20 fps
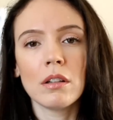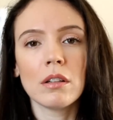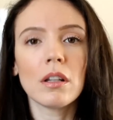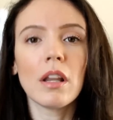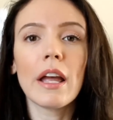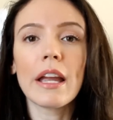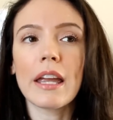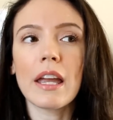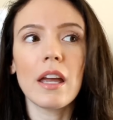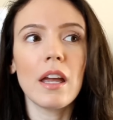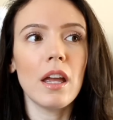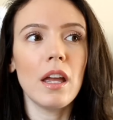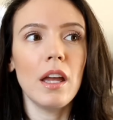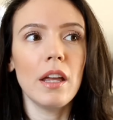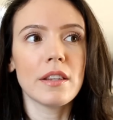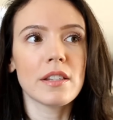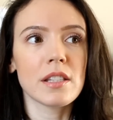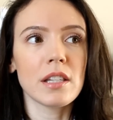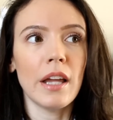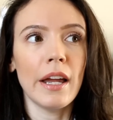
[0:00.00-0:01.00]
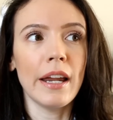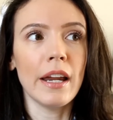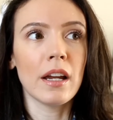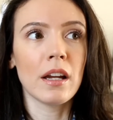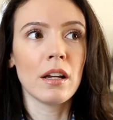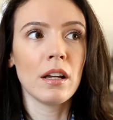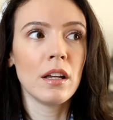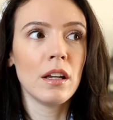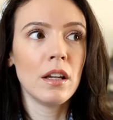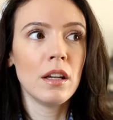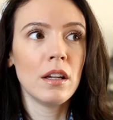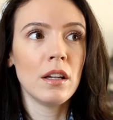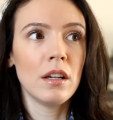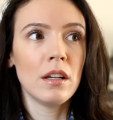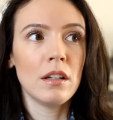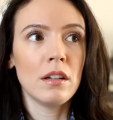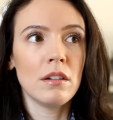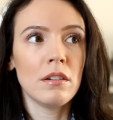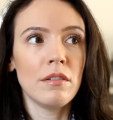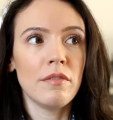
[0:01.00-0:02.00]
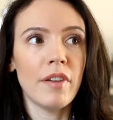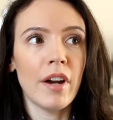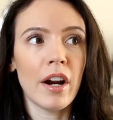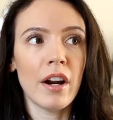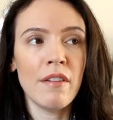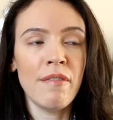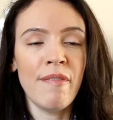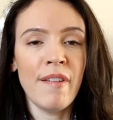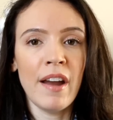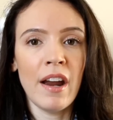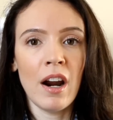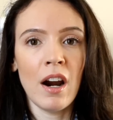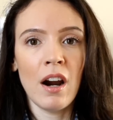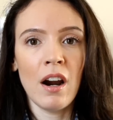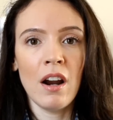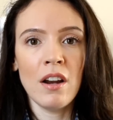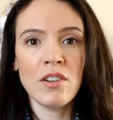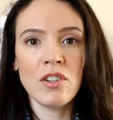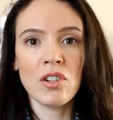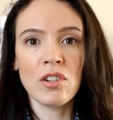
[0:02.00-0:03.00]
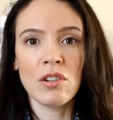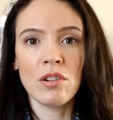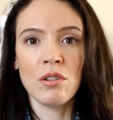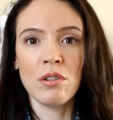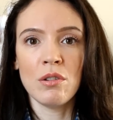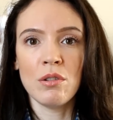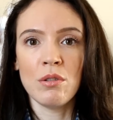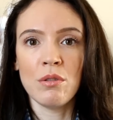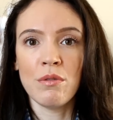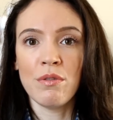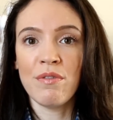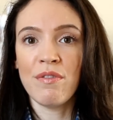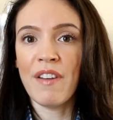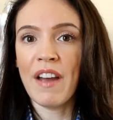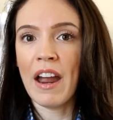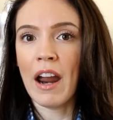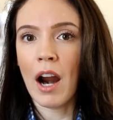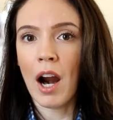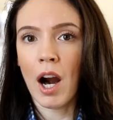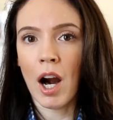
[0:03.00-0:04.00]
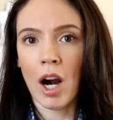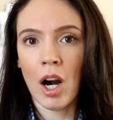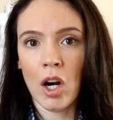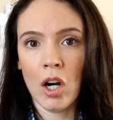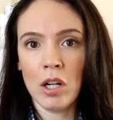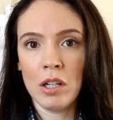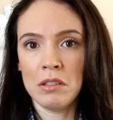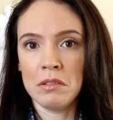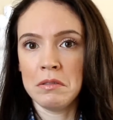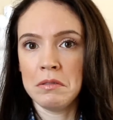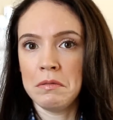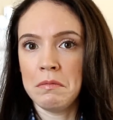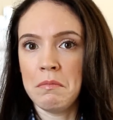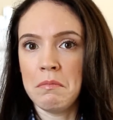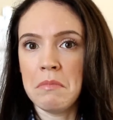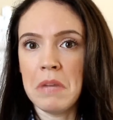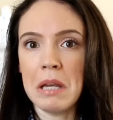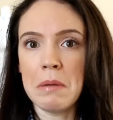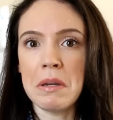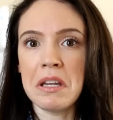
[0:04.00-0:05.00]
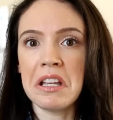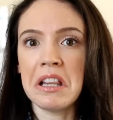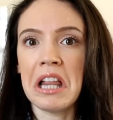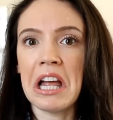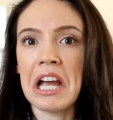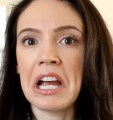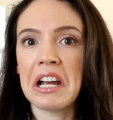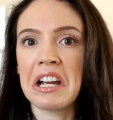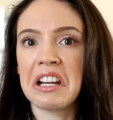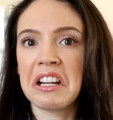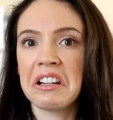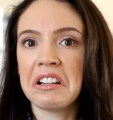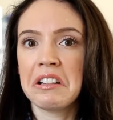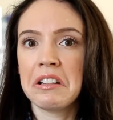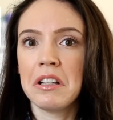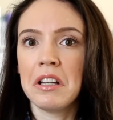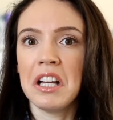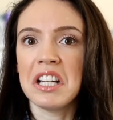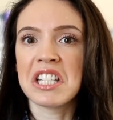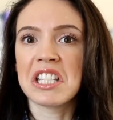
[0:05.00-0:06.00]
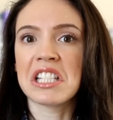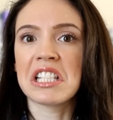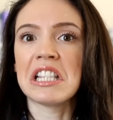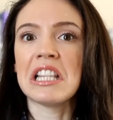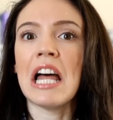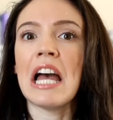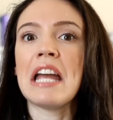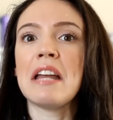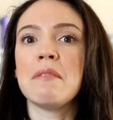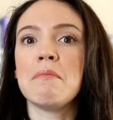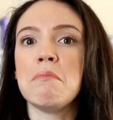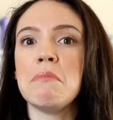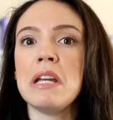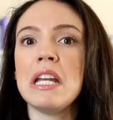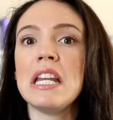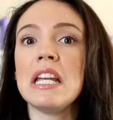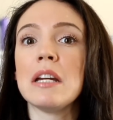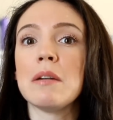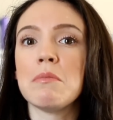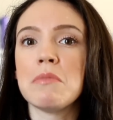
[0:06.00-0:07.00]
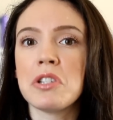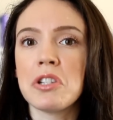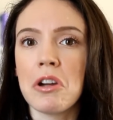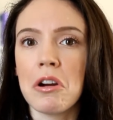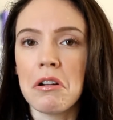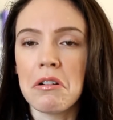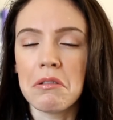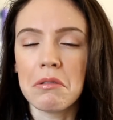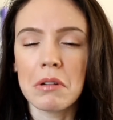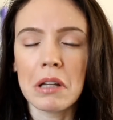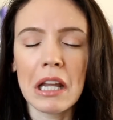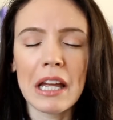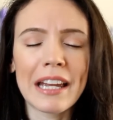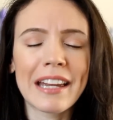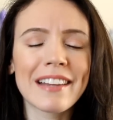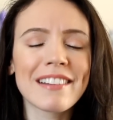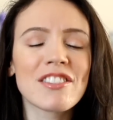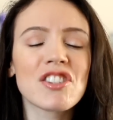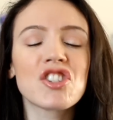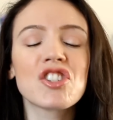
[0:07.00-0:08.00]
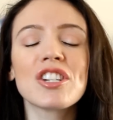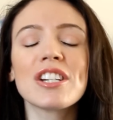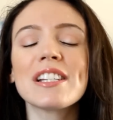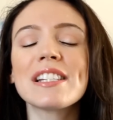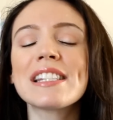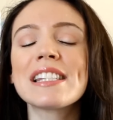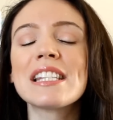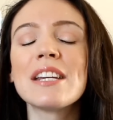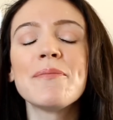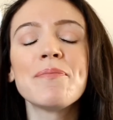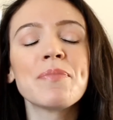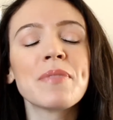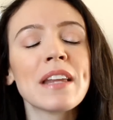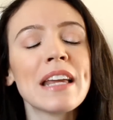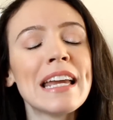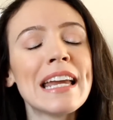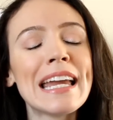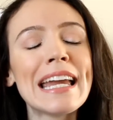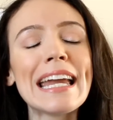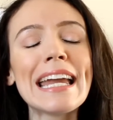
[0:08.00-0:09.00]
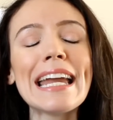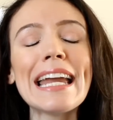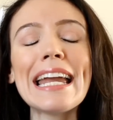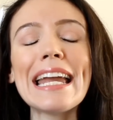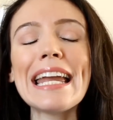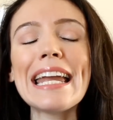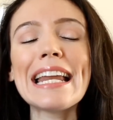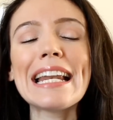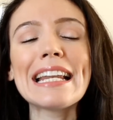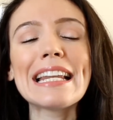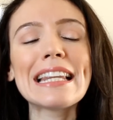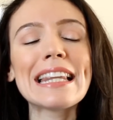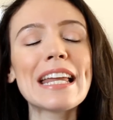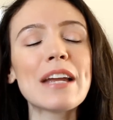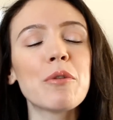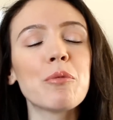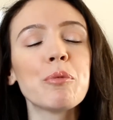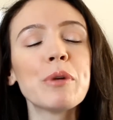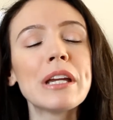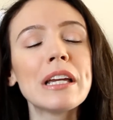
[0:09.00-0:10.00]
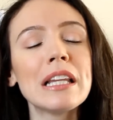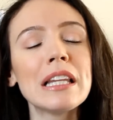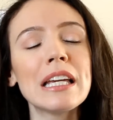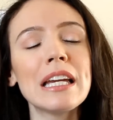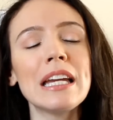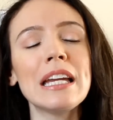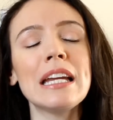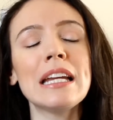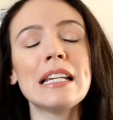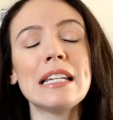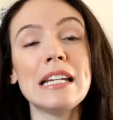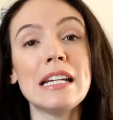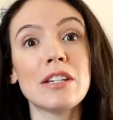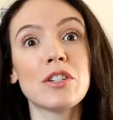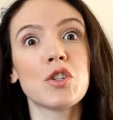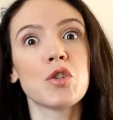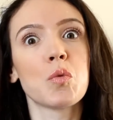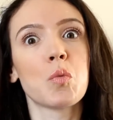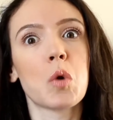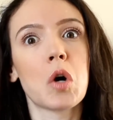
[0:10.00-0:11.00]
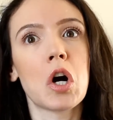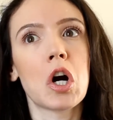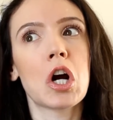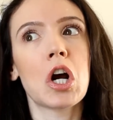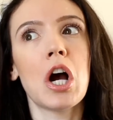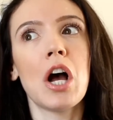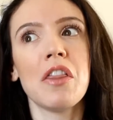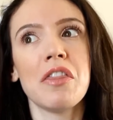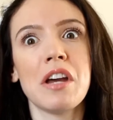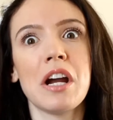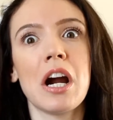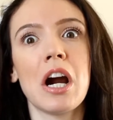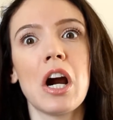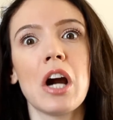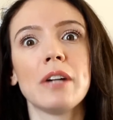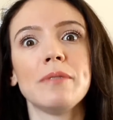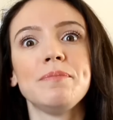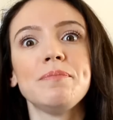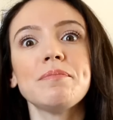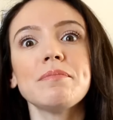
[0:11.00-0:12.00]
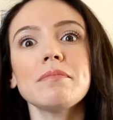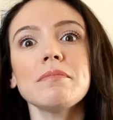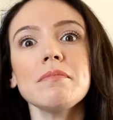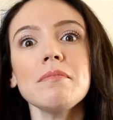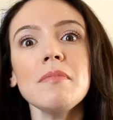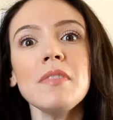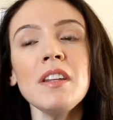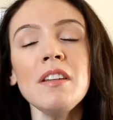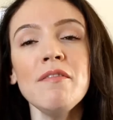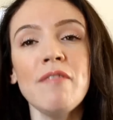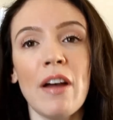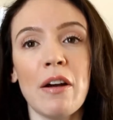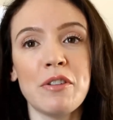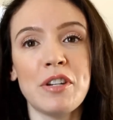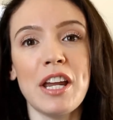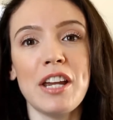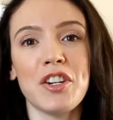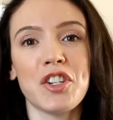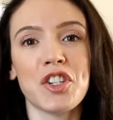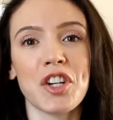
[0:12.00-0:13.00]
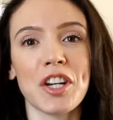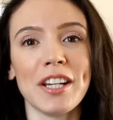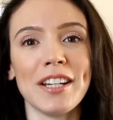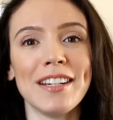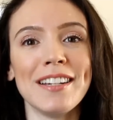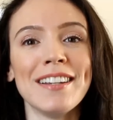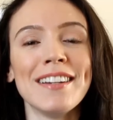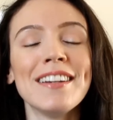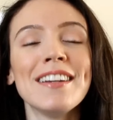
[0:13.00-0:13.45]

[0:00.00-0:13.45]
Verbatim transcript: like it's like very fair to fair. Maybe like a slight medium tone. Like it's just it they really need to work on their foundation